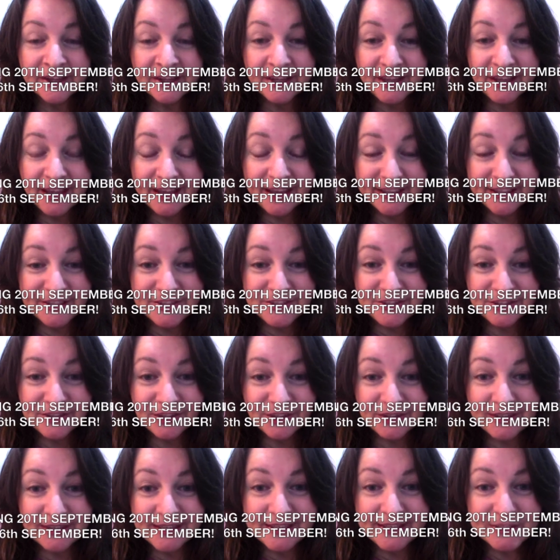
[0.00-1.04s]
How did you go
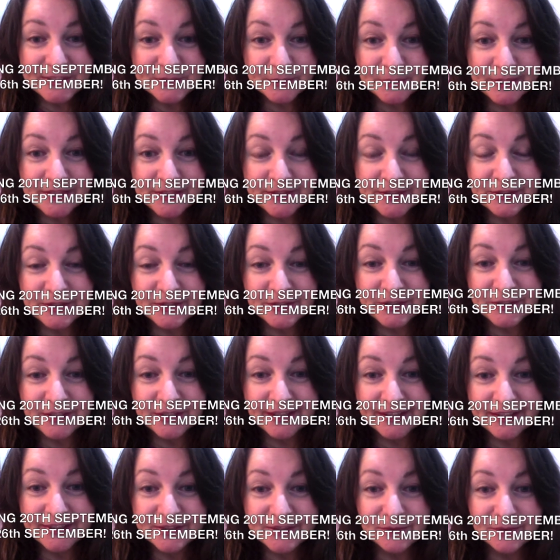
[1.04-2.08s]
last week? The two
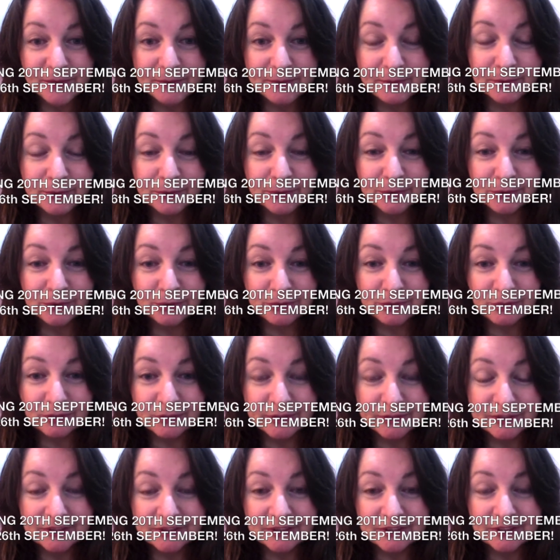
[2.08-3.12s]
cards we pulled
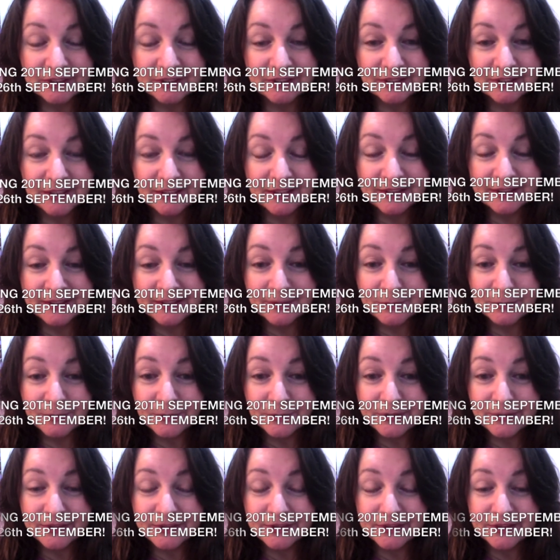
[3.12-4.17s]
was
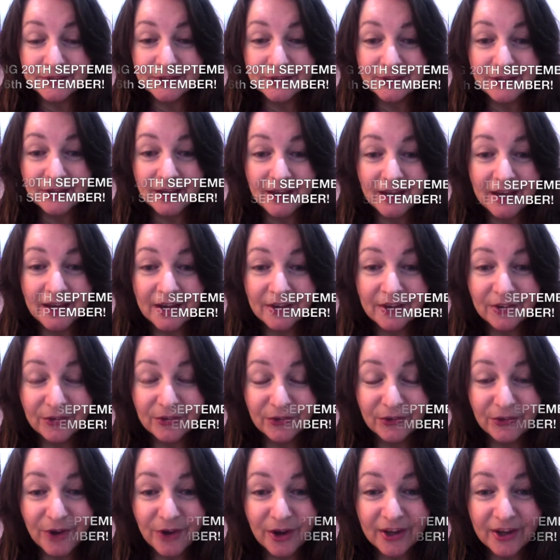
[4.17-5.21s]
with
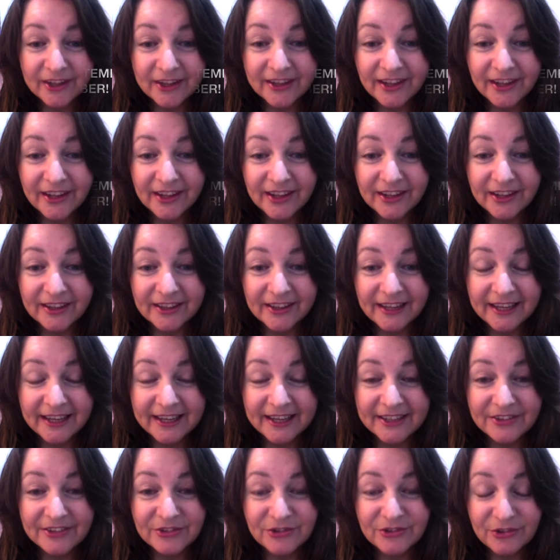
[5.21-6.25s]
Crocodile
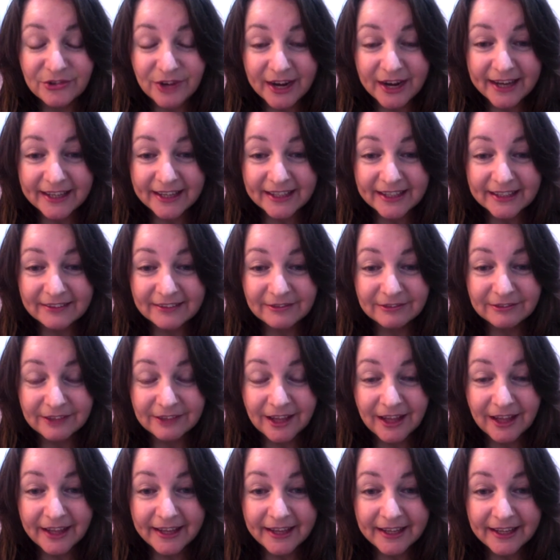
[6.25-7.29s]
and
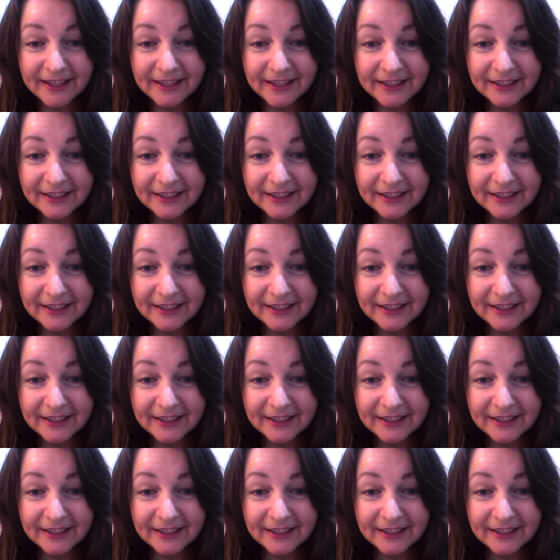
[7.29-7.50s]
Dragonfly.